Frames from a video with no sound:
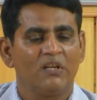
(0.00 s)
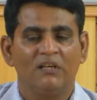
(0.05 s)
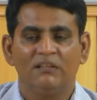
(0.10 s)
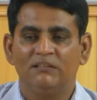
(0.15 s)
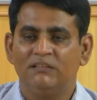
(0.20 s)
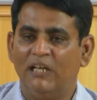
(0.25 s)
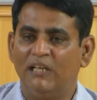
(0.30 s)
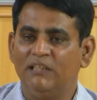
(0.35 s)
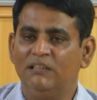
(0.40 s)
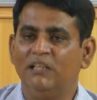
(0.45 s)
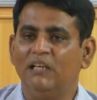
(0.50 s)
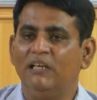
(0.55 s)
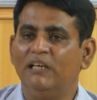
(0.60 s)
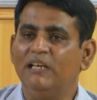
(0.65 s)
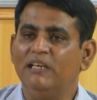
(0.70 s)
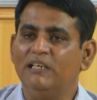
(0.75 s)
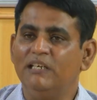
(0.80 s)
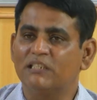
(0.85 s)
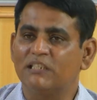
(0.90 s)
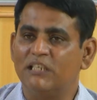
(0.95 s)
Then the
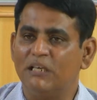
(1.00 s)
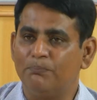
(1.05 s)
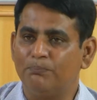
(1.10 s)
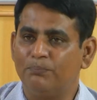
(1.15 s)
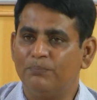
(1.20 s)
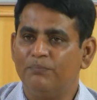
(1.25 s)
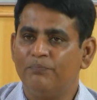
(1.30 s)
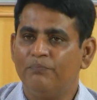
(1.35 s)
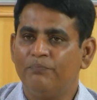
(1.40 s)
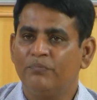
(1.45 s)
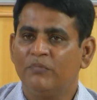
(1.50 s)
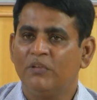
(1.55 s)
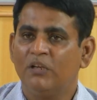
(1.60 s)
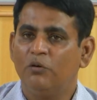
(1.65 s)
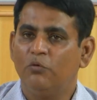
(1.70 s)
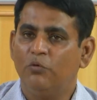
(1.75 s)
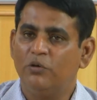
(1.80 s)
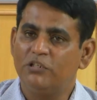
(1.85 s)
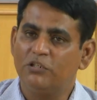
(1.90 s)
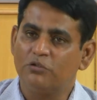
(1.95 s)
leadership,
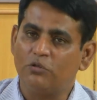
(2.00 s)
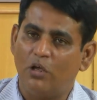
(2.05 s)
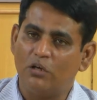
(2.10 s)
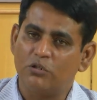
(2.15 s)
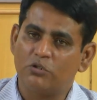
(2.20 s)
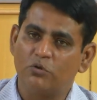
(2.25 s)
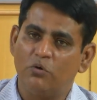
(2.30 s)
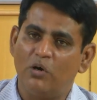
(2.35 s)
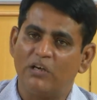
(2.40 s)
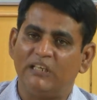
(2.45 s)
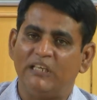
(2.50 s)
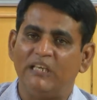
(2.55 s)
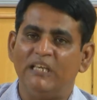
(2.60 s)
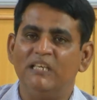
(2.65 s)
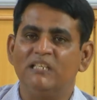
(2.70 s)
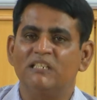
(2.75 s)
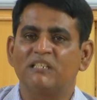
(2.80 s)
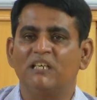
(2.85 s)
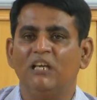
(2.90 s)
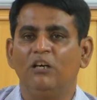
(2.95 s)
which is also a
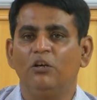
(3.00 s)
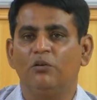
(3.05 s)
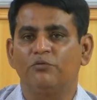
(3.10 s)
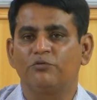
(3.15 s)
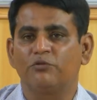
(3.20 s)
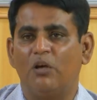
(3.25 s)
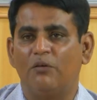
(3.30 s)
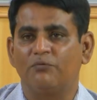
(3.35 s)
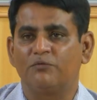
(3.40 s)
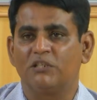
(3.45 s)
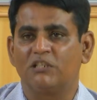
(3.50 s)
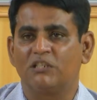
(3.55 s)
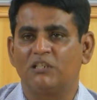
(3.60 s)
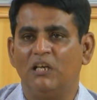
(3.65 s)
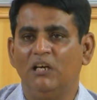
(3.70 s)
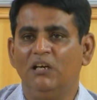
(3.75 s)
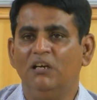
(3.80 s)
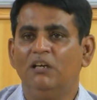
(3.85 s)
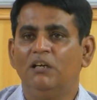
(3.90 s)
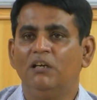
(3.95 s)
key skill of soft
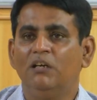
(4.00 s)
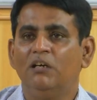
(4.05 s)
skill.